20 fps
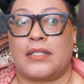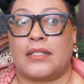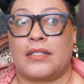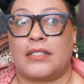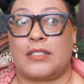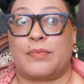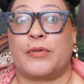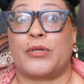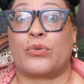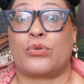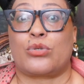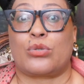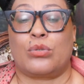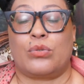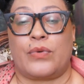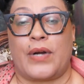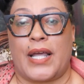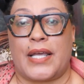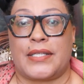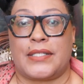
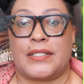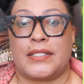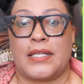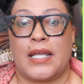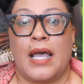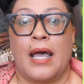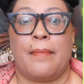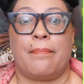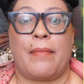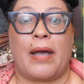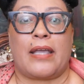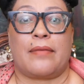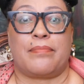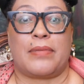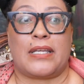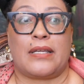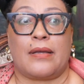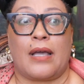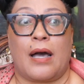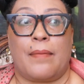spiritual rest might
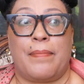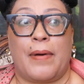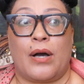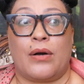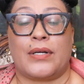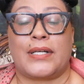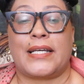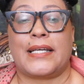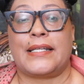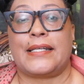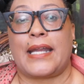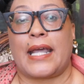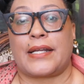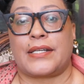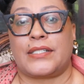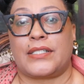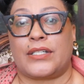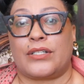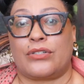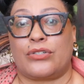be about
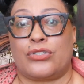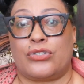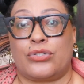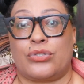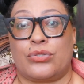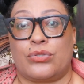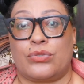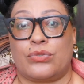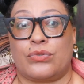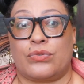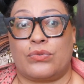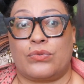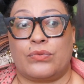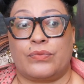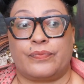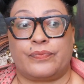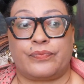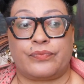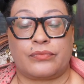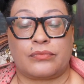connecting to
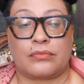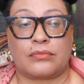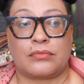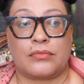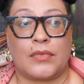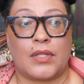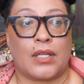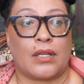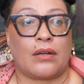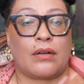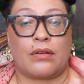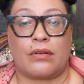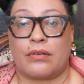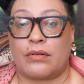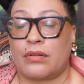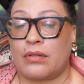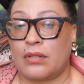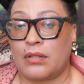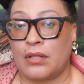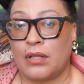the
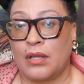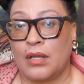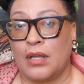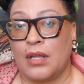earth,